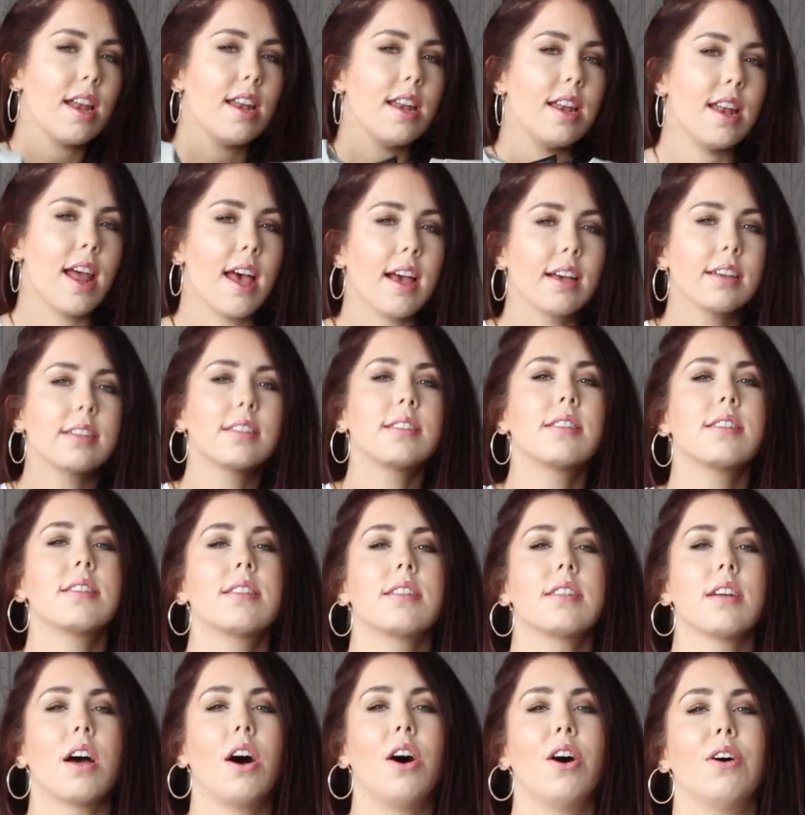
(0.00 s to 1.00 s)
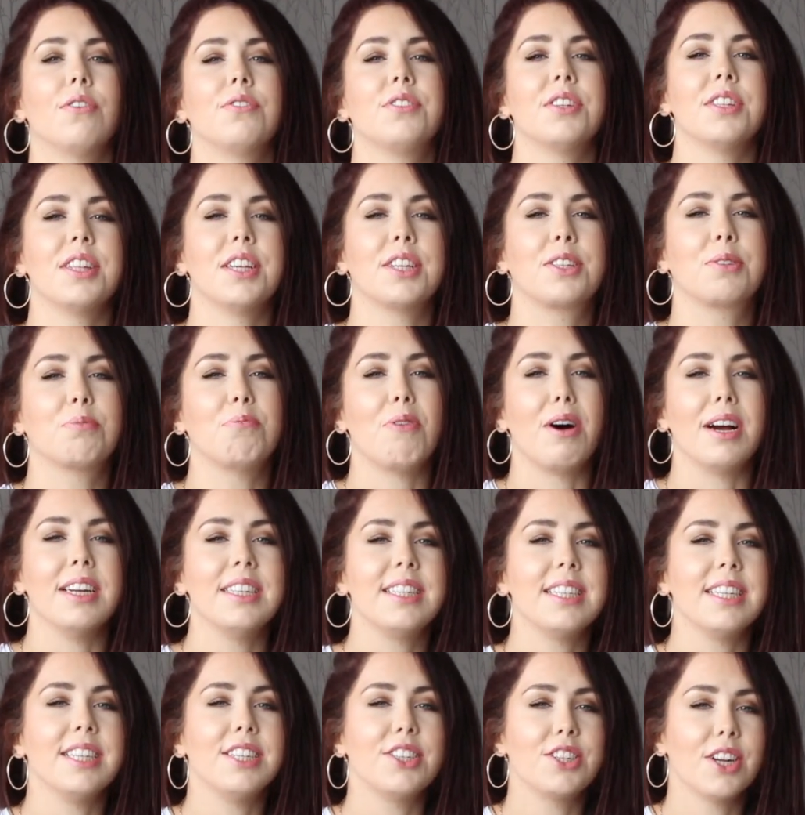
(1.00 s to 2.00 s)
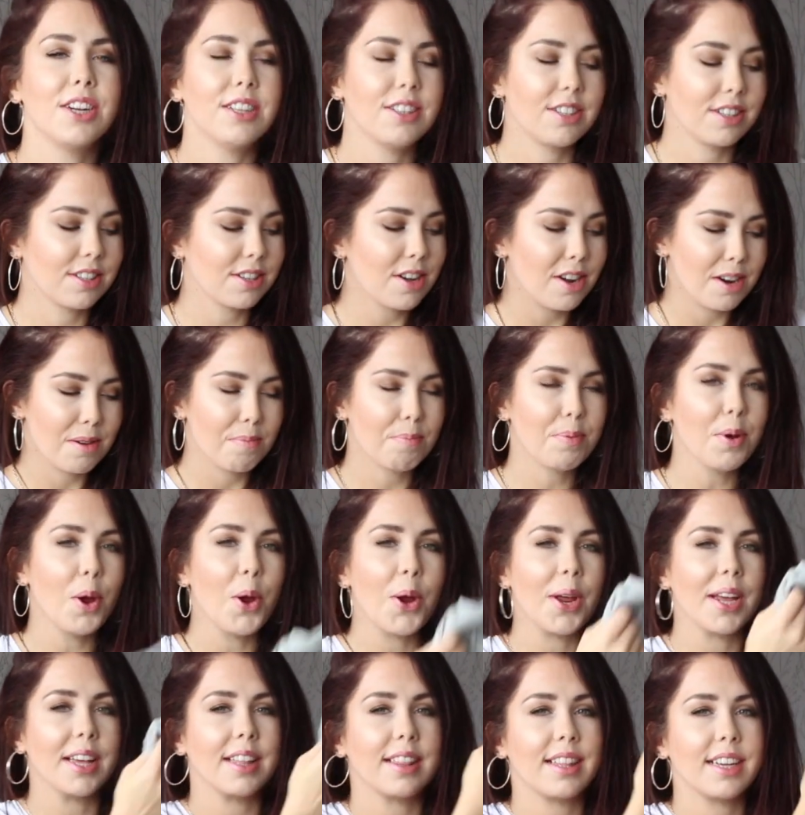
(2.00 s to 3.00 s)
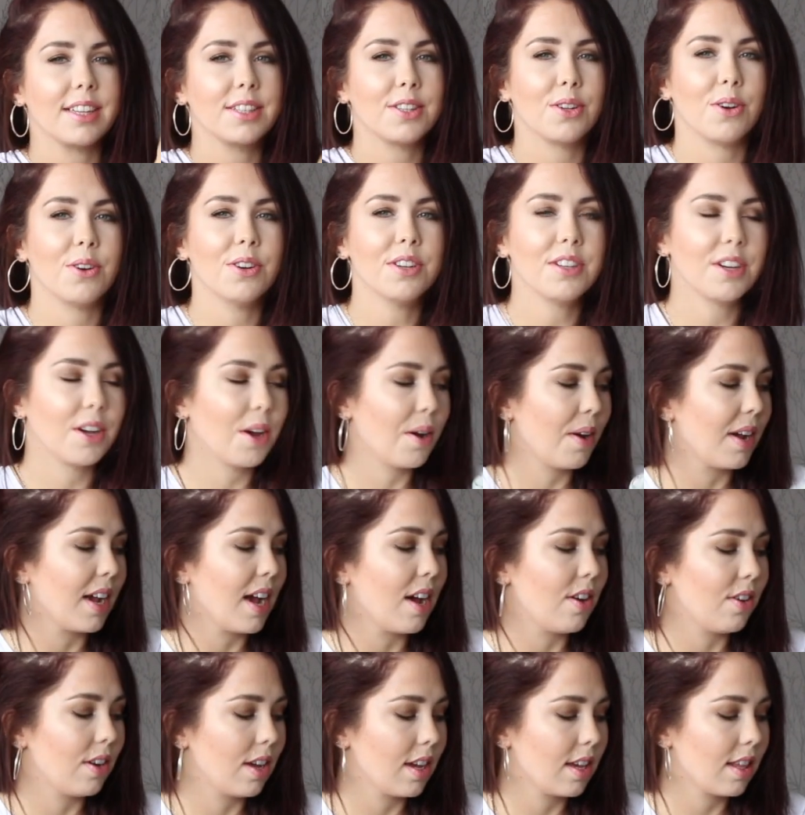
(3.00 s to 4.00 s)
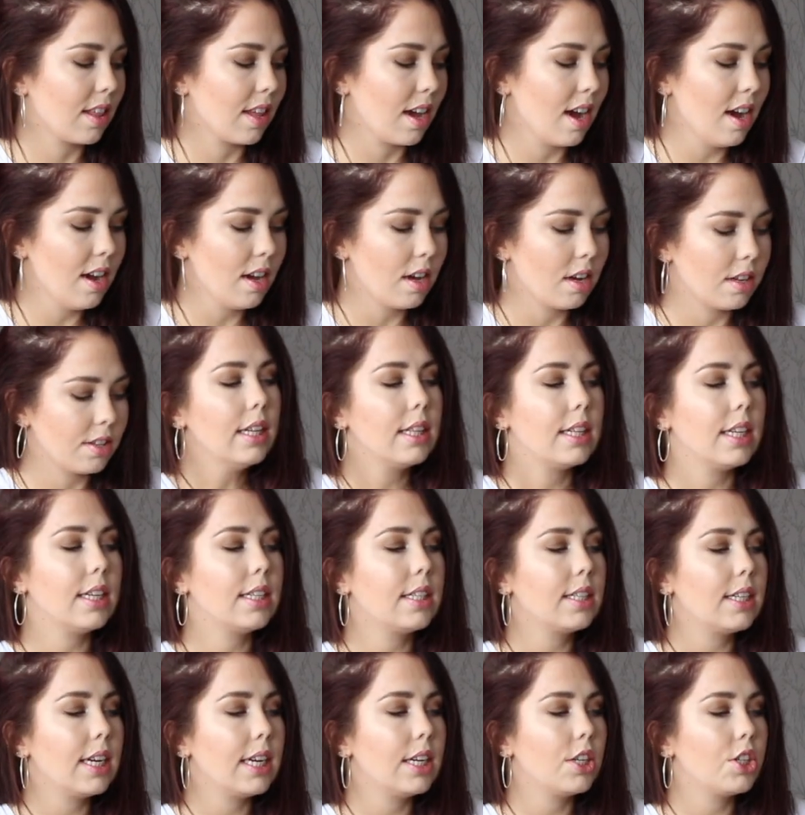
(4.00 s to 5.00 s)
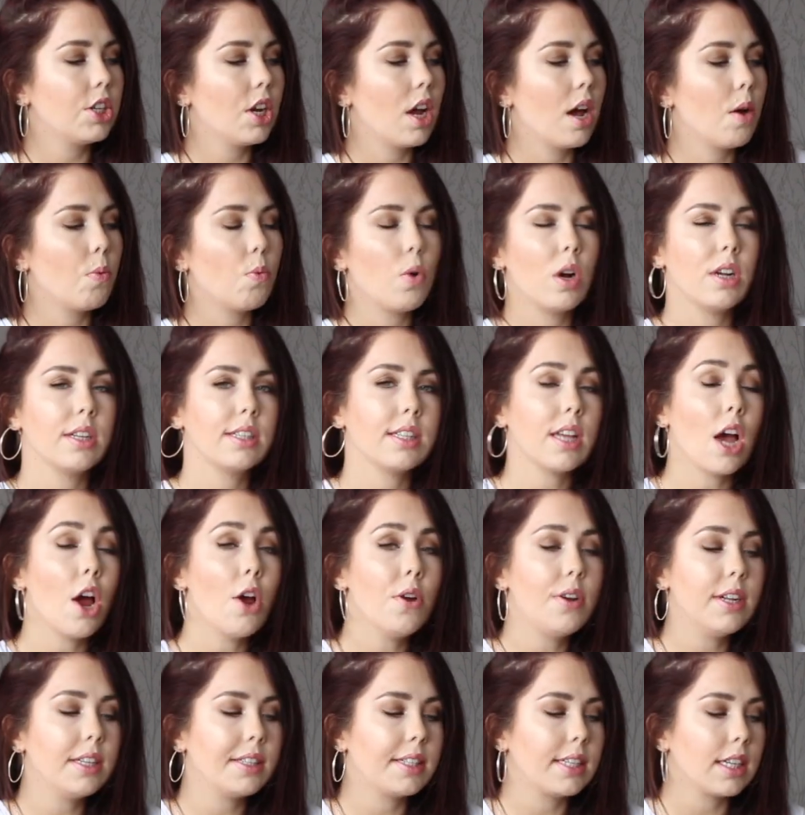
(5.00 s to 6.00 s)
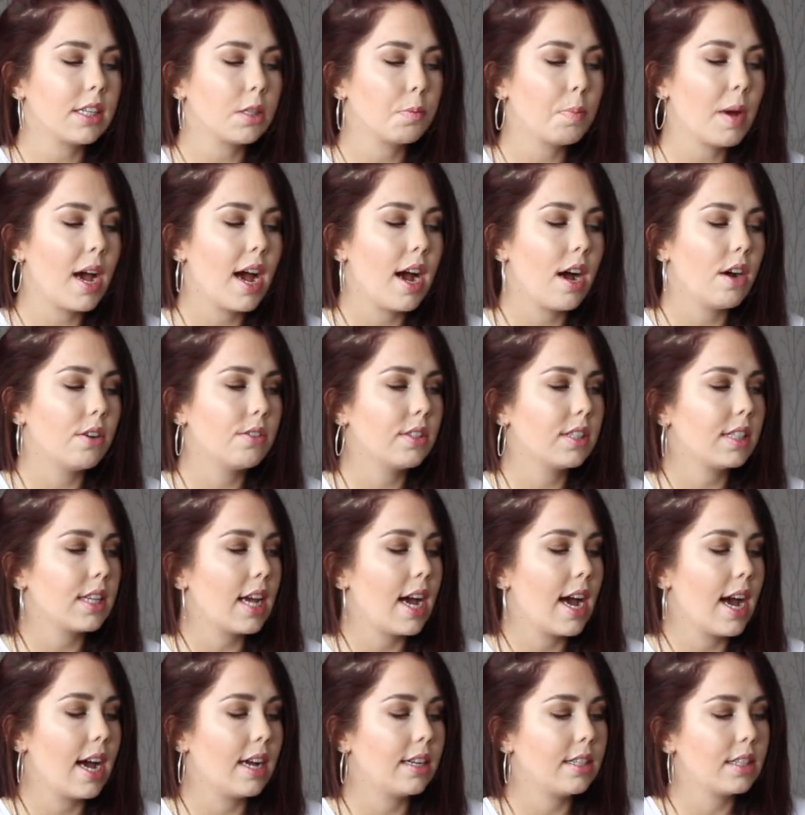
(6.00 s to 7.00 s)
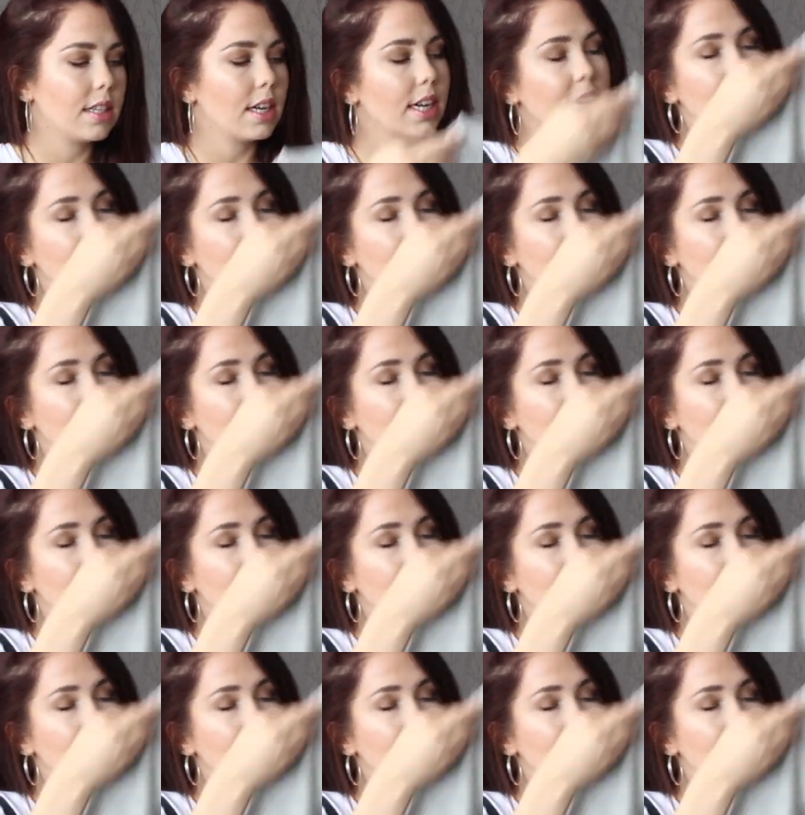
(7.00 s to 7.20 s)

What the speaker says: next after this white t-shirt, just kind of putting this on and going out like that. This t-shirt was only £6 and